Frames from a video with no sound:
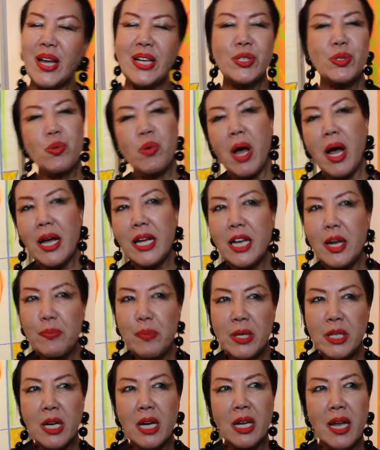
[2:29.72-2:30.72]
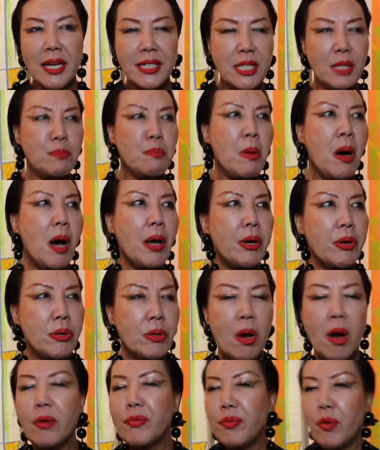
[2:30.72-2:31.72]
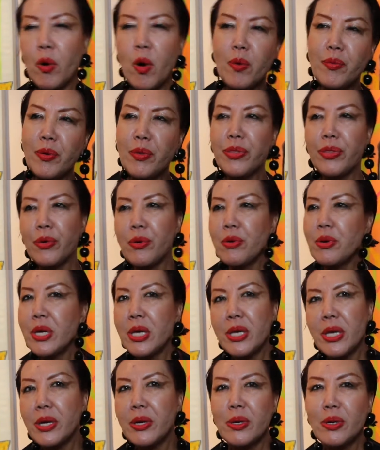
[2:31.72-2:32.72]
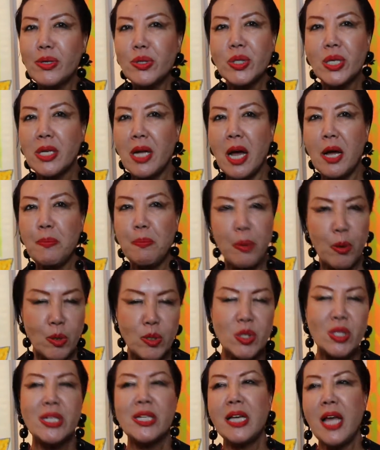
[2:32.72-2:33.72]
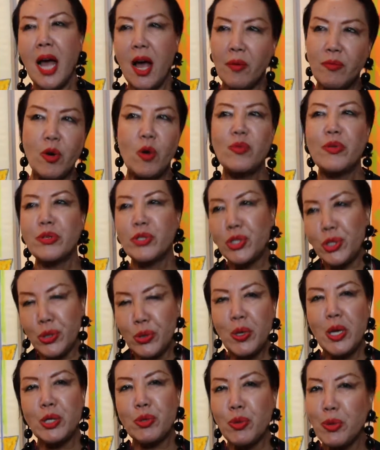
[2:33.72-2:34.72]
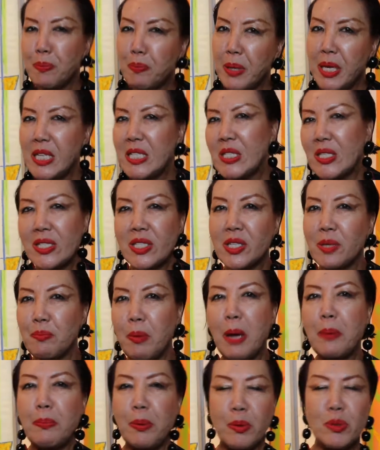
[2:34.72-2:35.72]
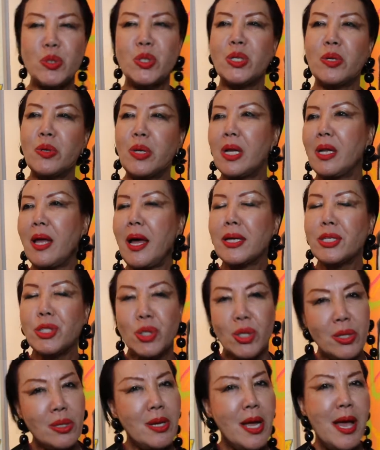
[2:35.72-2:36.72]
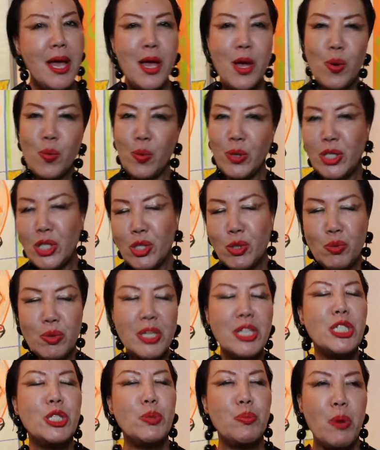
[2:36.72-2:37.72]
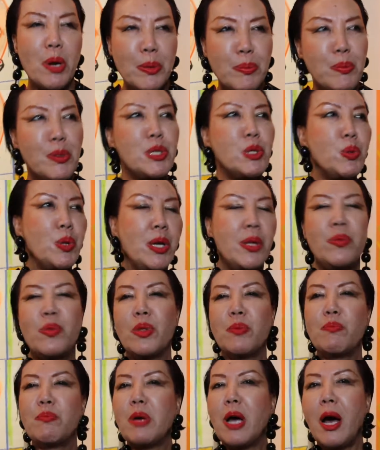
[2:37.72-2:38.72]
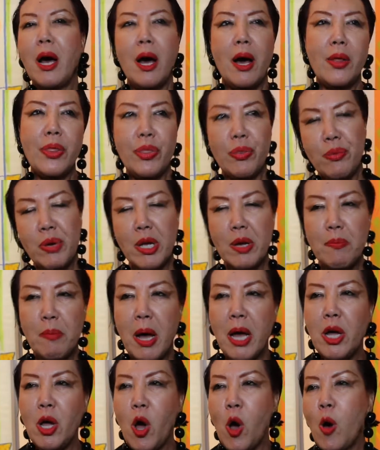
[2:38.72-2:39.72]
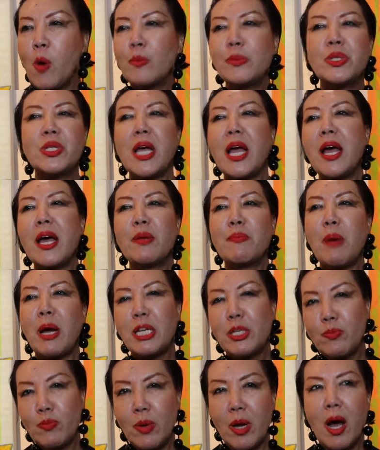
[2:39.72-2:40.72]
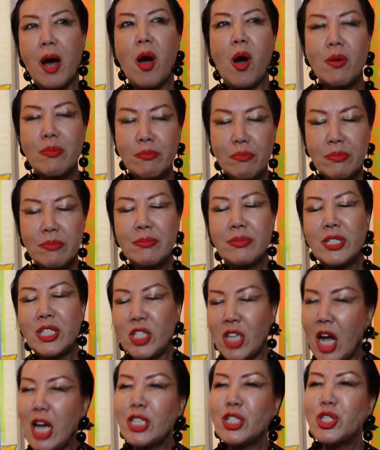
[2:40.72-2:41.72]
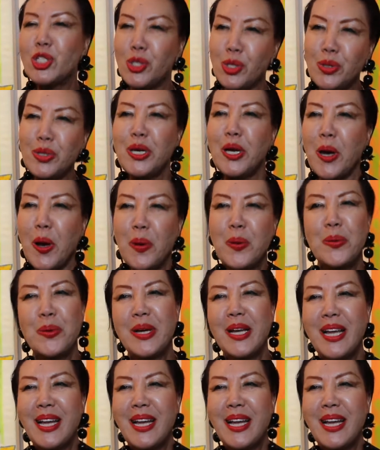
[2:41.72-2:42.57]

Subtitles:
That's right. I've been collecting modern art for over 30 years and I personally have over 200 pieces in my personal collection, which is really spread between three of my homes and my design studio.